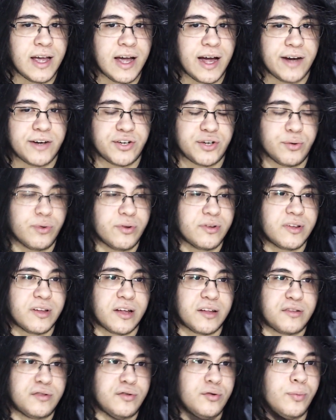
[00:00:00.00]
And she was
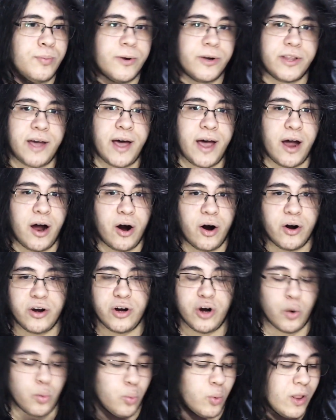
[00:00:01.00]
like super
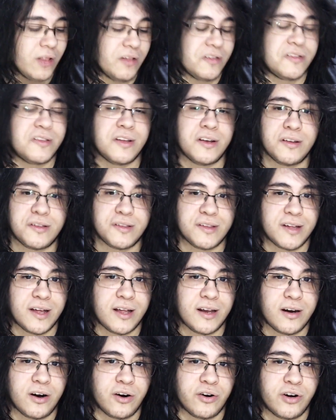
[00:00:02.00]
diehard, no, Will's
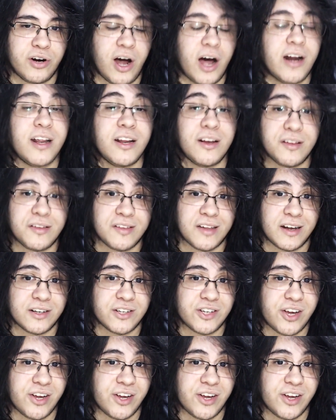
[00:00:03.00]
innocent, or not innocent.